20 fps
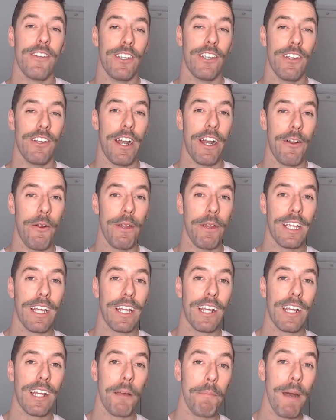your aerobic
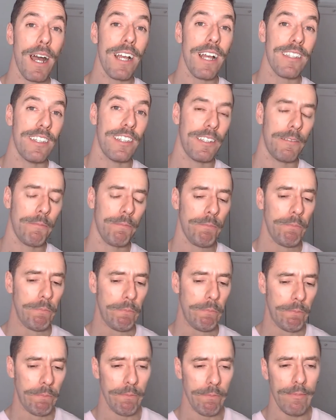capacity.
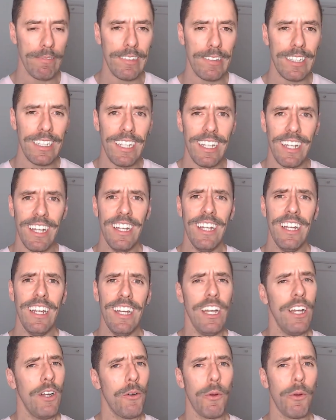
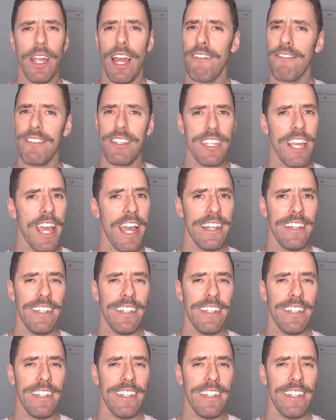We have said